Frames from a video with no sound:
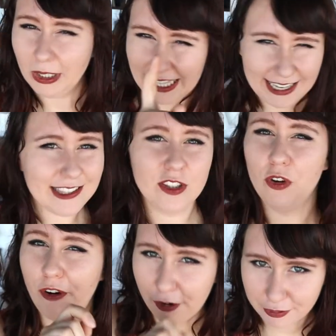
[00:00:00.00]
Yeah, that's
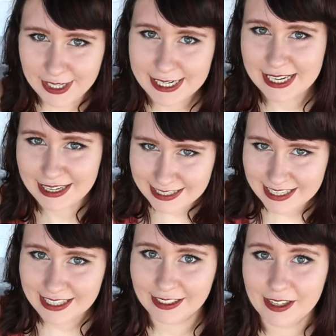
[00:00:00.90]
a great
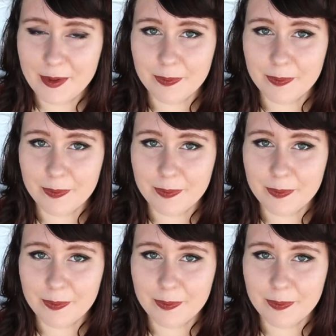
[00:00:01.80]
idea.